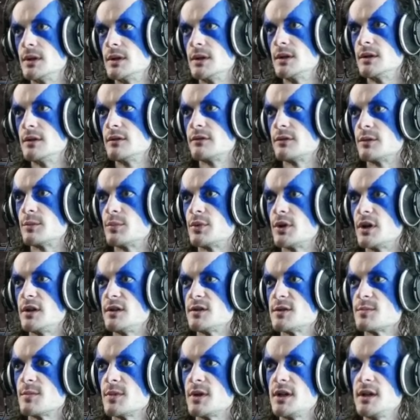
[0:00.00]
for prize
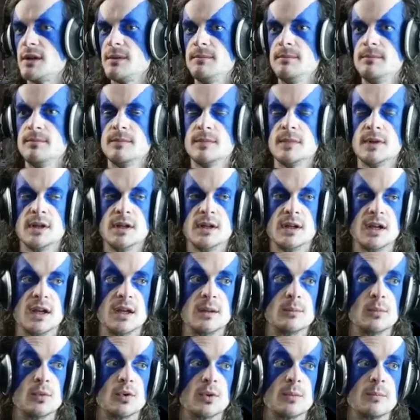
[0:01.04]
money and,
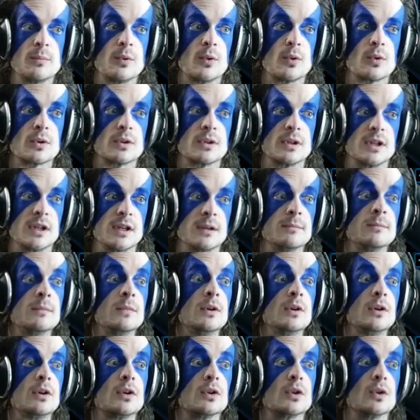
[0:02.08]
more importantly,
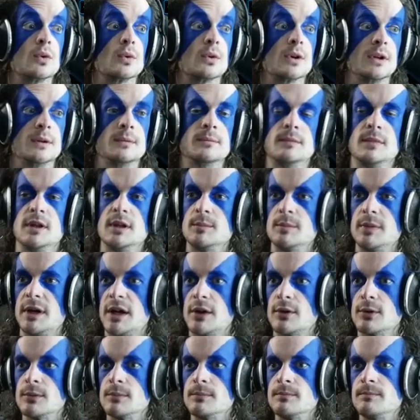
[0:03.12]
glory in
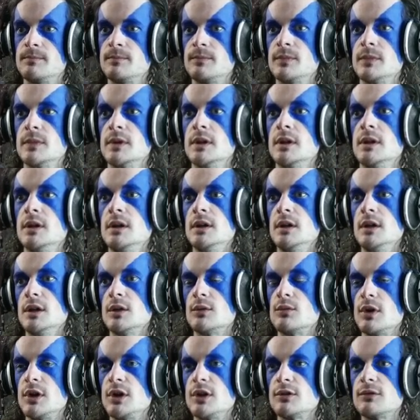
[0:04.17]
battle.
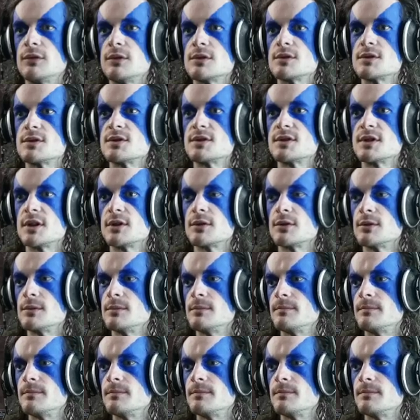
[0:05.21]
Reynor versus Serral.